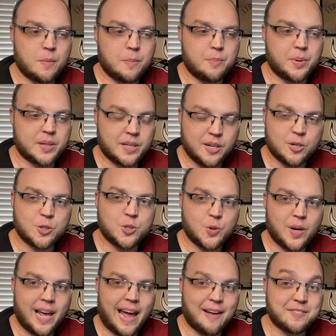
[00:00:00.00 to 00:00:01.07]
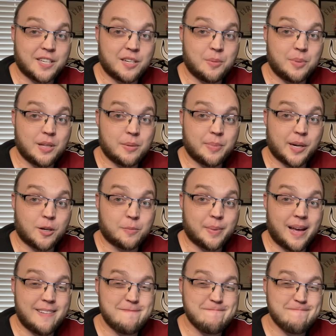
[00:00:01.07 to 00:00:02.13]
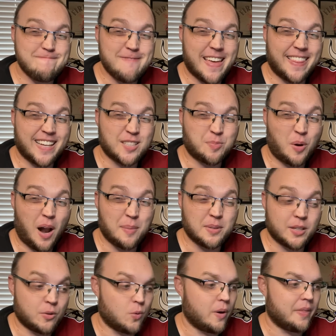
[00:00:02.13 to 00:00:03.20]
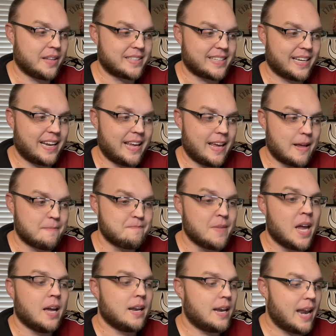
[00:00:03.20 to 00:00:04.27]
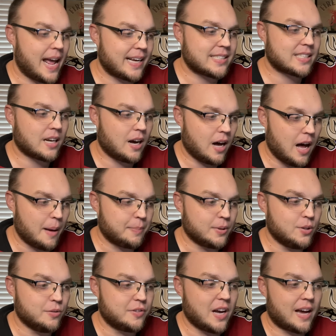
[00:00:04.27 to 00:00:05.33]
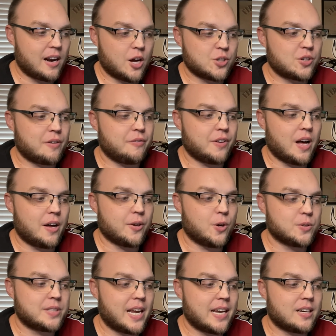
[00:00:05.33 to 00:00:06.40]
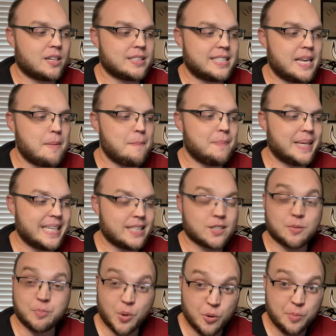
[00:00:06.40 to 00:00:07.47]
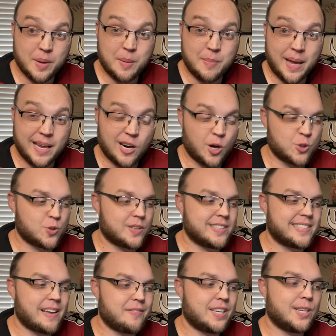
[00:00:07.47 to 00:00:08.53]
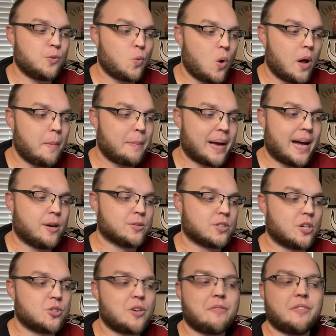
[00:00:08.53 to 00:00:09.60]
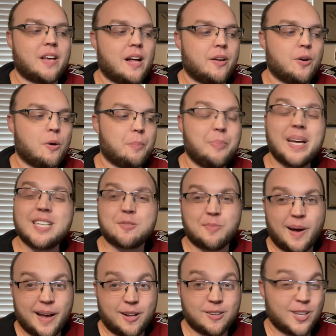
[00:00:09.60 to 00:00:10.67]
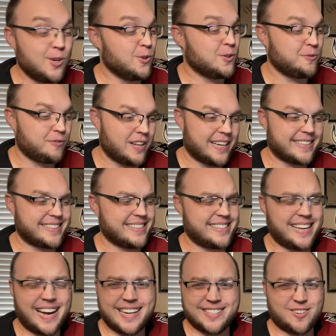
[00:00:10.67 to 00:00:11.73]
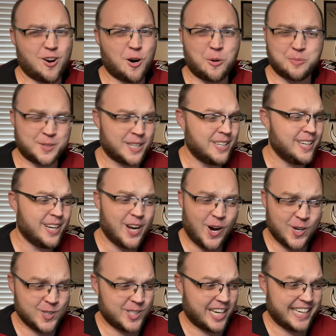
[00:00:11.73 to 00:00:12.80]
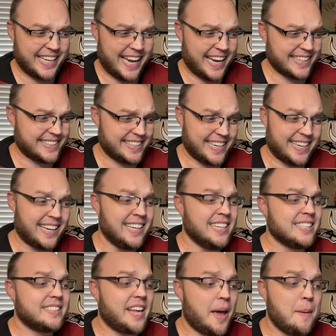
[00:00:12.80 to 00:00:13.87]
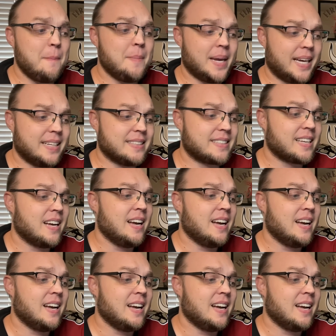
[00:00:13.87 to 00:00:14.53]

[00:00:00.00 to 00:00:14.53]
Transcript: But the under 2.5 is going to be the bigger bet, and that's probably the one that's going to hit. Next up, you've got André Fialho taking on Tim Means. Both men made 171 pounds. André Fialho, big smile, huge flex. This guy's arms are gigantic. Tim Means